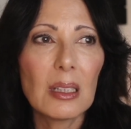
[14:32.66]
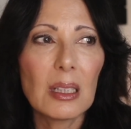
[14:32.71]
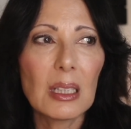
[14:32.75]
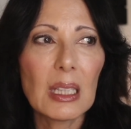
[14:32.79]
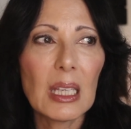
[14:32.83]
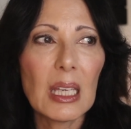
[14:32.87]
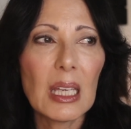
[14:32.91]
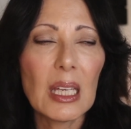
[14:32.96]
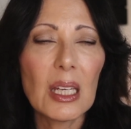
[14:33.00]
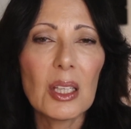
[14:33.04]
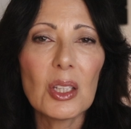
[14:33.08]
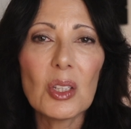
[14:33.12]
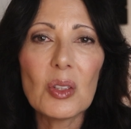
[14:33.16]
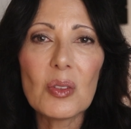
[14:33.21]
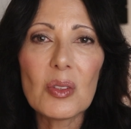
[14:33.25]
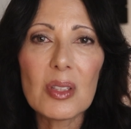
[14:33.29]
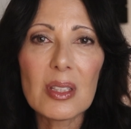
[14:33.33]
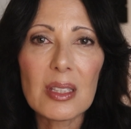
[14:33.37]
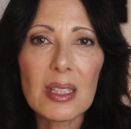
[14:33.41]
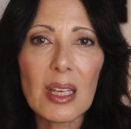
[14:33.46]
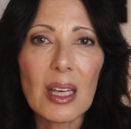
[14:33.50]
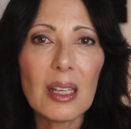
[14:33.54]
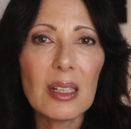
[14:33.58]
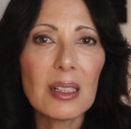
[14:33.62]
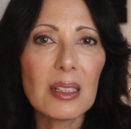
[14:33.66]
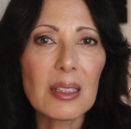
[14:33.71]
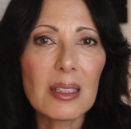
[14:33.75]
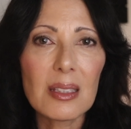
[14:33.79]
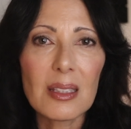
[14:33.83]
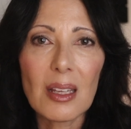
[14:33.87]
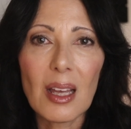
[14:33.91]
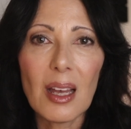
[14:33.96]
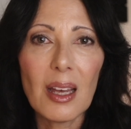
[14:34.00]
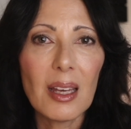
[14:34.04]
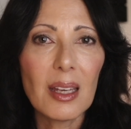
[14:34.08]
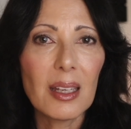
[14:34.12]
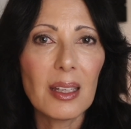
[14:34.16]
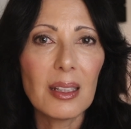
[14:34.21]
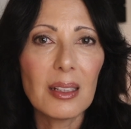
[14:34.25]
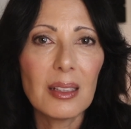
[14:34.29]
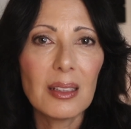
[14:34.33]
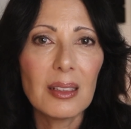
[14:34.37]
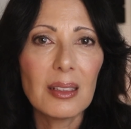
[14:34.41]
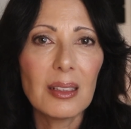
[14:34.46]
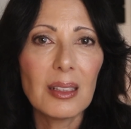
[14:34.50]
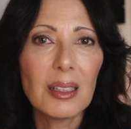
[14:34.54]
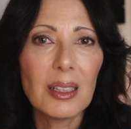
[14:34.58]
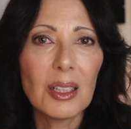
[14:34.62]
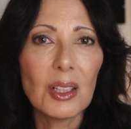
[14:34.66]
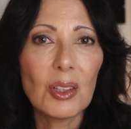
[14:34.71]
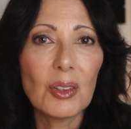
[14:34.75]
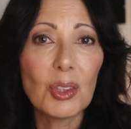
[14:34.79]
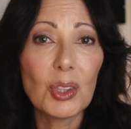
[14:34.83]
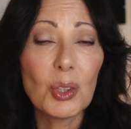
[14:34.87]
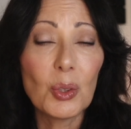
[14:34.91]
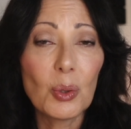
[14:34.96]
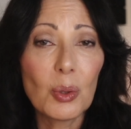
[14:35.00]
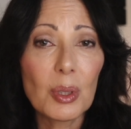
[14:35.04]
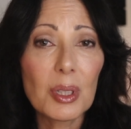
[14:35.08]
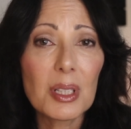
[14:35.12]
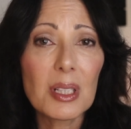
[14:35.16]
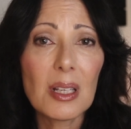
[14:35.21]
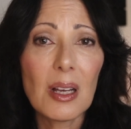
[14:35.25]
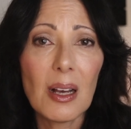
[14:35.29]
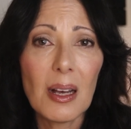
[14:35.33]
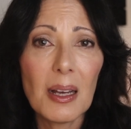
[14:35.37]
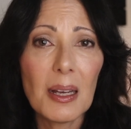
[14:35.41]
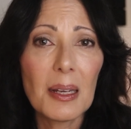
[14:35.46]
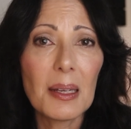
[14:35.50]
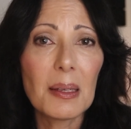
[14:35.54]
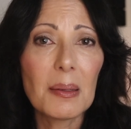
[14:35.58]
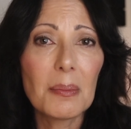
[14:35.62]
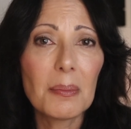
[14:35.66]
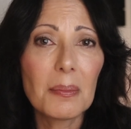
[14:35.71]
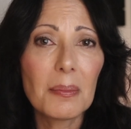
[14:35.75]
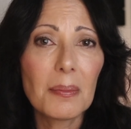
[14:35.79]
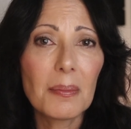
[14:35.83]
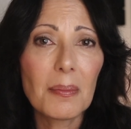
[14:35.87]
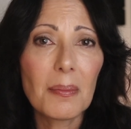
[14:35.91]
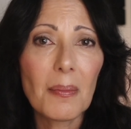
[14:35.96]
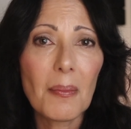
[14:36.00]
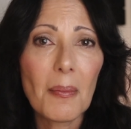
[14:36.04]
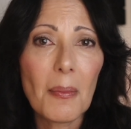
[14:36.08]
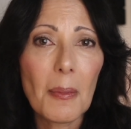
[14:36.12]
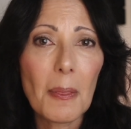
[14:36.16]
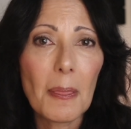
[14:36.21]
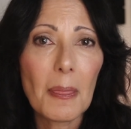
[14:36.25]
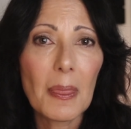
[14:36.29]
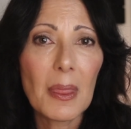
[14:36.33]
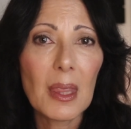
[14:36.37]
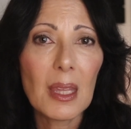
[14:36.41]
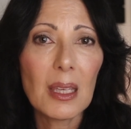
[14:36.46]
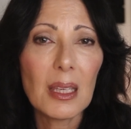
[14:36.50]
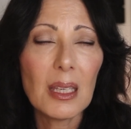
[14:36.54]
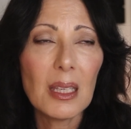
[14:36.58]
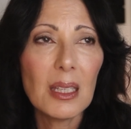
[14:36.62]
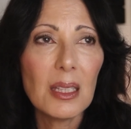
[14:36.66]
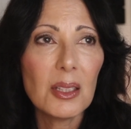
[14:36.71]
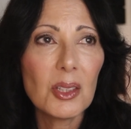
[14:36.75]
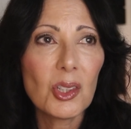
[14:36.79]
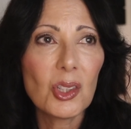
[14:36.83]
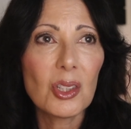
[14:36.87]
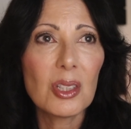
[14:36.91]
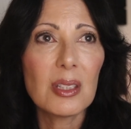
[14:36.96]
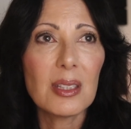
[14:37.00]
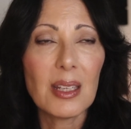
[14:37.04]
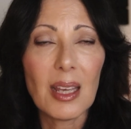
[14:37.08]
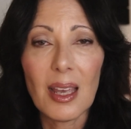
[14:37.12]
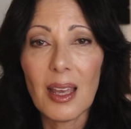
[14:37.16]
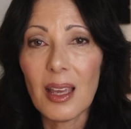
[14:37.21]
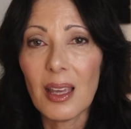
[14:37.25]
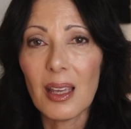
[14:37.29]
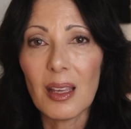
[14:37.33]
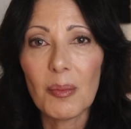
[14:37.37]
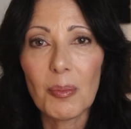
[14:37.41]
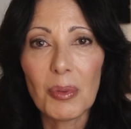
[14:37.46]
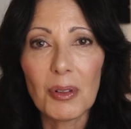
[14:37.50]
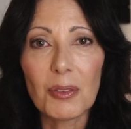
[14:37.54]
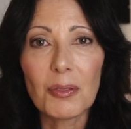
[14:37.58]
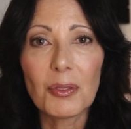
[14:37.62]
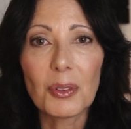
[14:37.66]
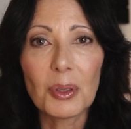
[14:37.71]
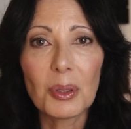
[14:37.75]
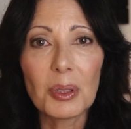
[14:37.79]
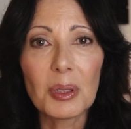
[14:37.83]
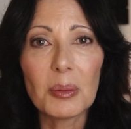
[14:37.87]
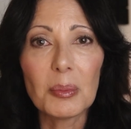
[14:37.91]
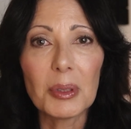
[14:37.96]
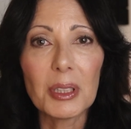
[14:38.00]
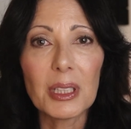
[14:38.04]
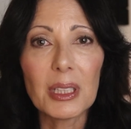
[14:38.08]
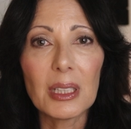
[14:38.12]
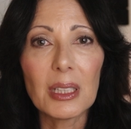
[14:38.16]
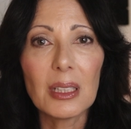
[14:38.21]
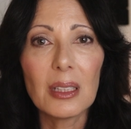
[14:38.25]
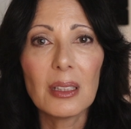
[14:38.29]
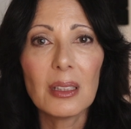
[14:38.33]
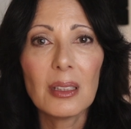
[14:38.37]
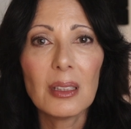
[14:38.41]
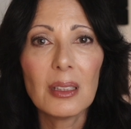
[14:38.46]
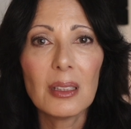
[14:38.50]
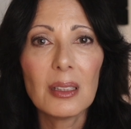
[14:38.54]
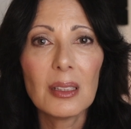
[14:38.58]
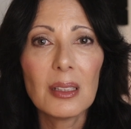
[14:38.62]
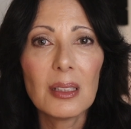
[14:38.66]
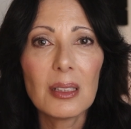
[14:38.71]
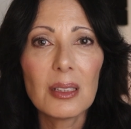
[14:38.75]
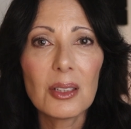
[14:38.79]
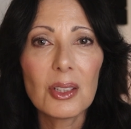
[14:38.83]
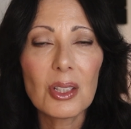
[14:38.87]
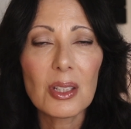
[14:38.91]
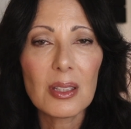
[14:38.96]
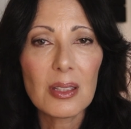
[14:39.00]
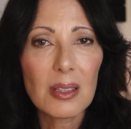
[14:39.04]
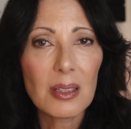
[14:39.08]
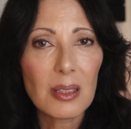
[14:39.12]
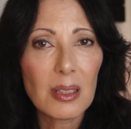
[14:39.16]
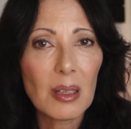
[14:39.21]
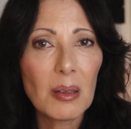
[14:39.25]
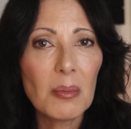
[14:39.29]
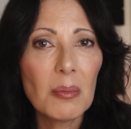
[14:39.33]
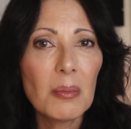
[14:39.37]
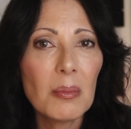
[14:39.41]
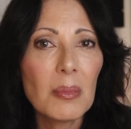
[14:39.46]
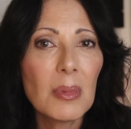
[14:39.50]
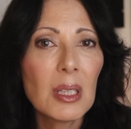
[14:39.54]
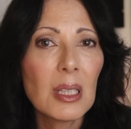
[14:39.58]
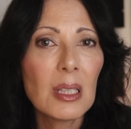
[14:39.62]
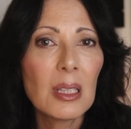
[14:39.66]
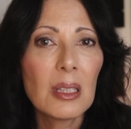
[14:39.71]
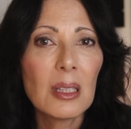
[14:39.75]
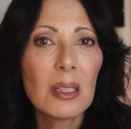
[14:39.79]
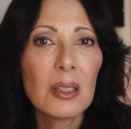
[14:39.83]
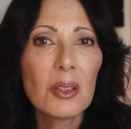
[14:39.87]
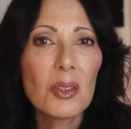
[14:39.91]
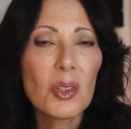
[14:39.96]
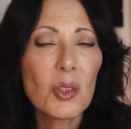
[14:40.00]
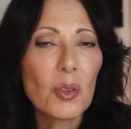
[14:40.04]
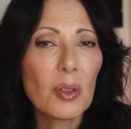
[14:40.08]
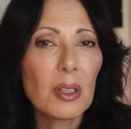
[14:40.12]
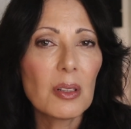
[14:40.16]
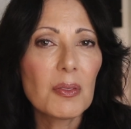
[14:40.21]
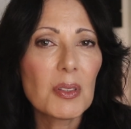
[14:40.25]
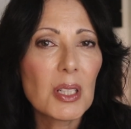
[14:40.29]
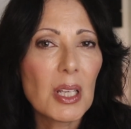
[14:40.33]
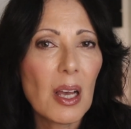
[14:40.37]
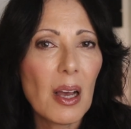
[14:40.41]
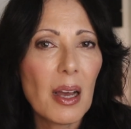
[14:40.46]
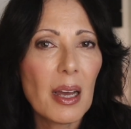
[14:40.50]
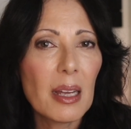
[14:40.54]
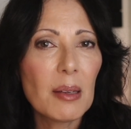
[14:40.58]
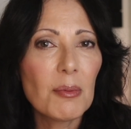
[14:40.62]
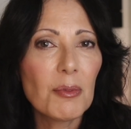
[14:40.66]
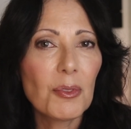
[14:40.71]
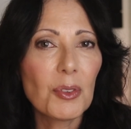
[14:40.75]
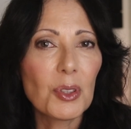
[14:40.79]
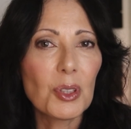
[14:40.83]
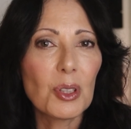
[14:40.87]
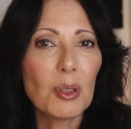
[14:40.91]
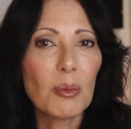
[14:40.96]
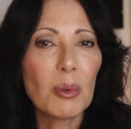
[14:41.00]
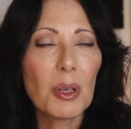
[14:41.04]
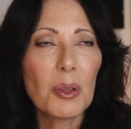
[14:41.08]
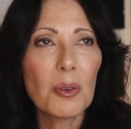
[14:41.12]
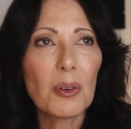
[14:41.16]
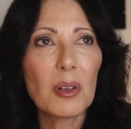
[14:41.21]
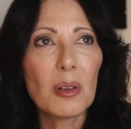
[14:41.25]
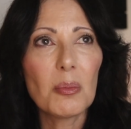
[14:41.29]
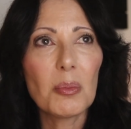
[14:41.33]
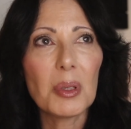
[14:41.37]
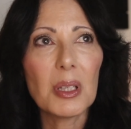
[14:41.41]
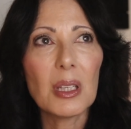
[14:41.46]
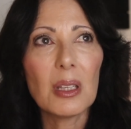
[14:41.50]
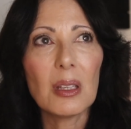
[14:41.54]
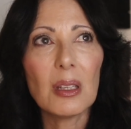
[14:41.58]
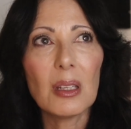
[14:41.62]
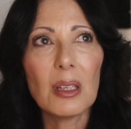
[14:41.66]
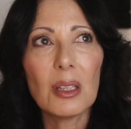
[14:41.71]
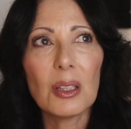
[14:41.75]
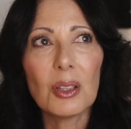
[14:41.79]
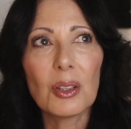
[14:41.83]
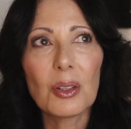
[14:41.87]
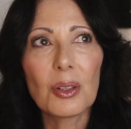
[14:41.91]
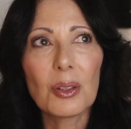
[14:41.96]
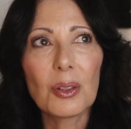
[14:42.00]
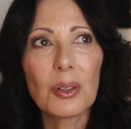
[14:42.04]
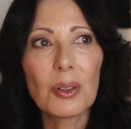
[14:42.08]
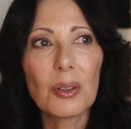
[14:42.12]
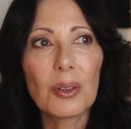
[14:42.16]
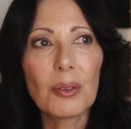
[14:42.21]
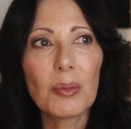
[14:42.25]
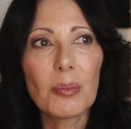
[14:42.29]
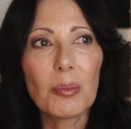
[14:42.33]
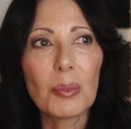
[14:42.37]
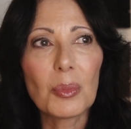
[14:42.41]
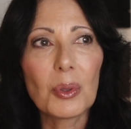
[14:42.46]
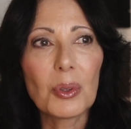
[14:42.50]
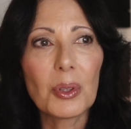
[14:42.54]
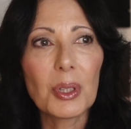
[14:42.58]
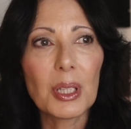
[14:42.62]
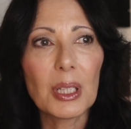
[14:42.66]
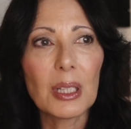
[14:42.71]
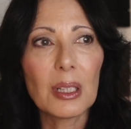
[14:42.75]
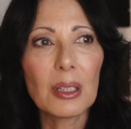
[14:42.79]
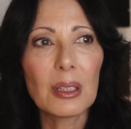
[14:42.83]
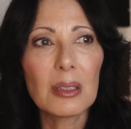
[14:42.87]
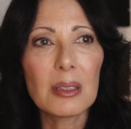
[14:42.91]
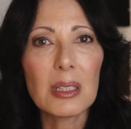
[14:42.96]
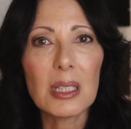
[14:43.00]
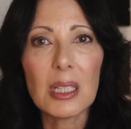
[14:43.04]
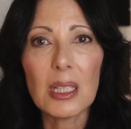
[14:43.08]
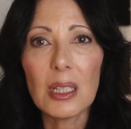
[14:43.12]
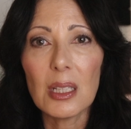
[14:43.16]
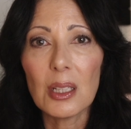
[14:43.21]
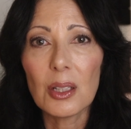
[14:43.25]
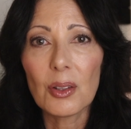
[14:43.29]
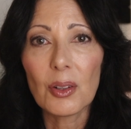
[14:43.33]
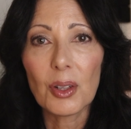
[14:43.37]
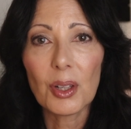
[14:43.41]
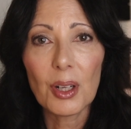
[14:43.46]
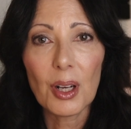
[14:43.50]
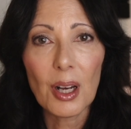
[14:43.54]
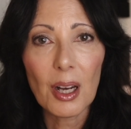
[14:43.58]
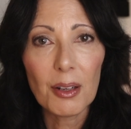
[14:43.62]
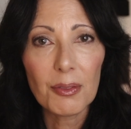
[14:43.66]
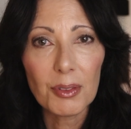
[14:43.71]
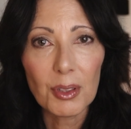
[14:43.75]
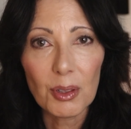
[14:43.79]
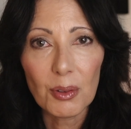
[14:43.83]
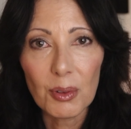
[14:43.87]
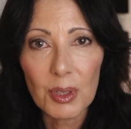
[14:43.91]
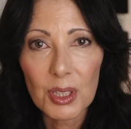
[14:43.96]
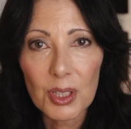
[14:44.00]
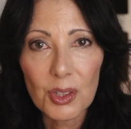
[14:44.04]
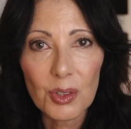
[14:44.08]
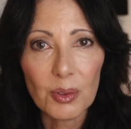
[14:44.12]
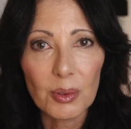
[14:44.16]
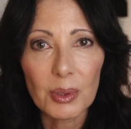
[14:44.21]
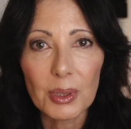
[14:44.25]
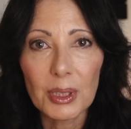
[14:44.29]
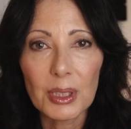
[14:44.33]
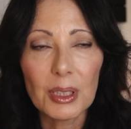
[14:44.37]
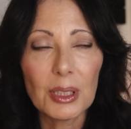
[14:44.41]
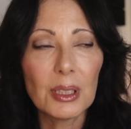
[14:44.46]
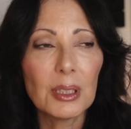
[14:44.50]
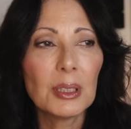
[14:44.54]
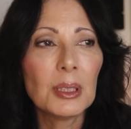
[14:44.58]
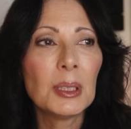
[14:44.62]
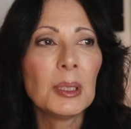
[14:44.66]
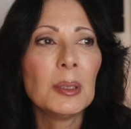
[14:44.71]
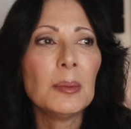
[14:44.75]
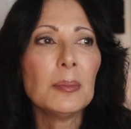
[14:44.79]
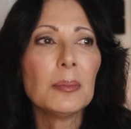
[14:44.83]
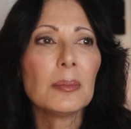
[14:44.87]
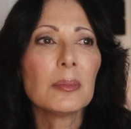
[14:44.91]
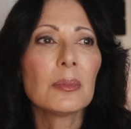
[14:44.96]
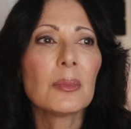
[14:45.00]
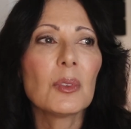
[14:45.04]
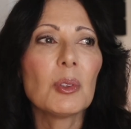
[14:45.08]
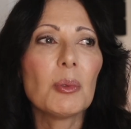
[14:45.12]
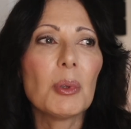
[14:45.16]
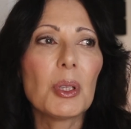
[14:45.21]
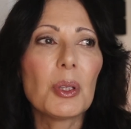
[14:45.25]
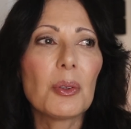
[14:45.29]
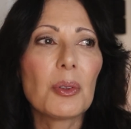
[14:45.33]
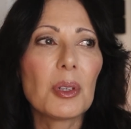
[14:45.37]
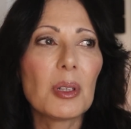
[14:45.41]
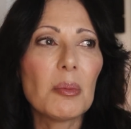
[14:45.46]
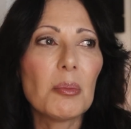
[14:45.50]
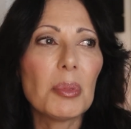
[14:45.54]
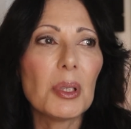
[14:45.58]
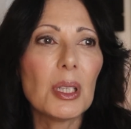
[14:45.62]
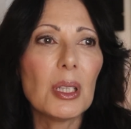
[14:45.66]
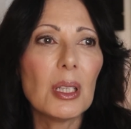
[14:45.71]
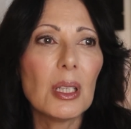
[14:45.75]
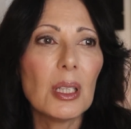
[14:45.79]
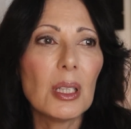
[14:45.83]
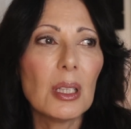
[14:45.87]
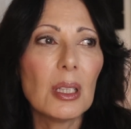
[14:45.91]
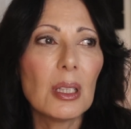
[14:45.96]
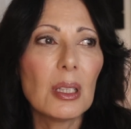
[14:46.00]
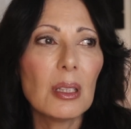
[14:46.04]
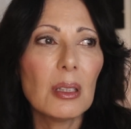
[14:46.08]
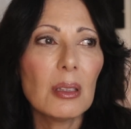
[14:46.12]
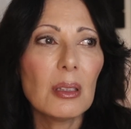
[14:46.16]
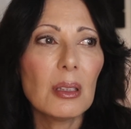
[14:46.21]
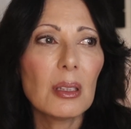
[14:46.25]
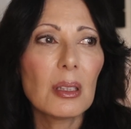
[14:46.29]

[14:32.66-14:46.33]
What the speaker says: can you set aside, your time each day, preferably, just some sort of time for you, whether it be your morning tea or coffee ritual, whether it be,